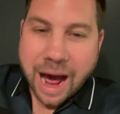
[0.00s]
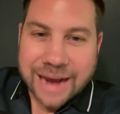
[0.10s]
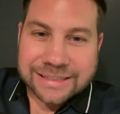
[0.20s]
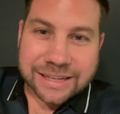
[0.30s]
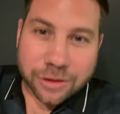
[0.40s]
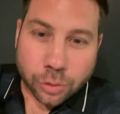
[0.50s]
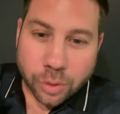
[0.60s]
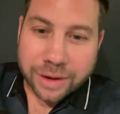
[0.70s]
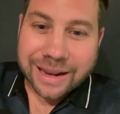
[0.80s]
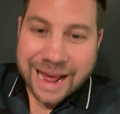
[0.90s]
I see
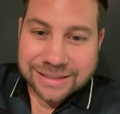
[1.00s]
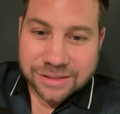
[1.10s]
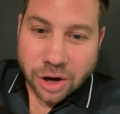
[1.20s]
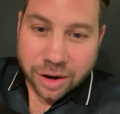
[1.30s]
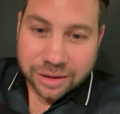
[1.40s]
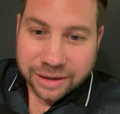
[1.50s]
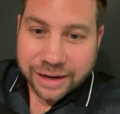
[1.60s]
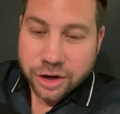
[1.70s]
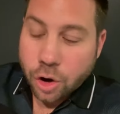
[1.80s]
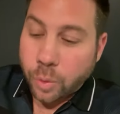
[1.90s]
through a glass
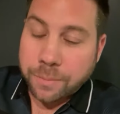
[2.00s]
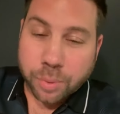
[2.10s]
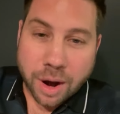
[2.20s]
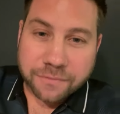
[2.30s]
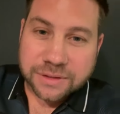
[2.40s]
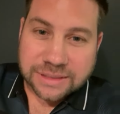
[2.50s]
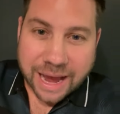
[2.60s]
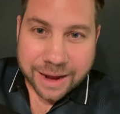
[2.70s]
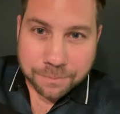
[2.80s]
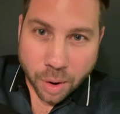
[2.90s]
darkly. You know, we
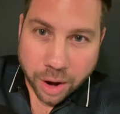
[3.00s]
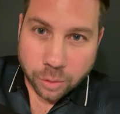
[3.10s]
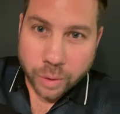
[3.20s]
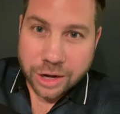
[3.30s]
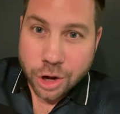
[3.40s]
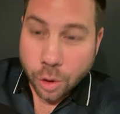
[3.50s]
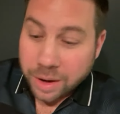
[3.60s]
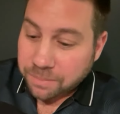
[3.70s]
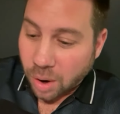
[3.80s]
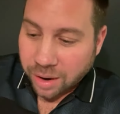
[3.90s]
prophesy in part, we know
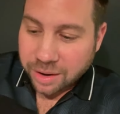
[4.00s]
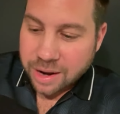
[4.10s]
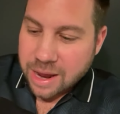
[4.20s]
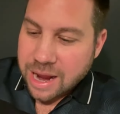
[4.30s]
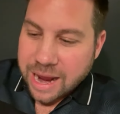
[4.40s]
in part.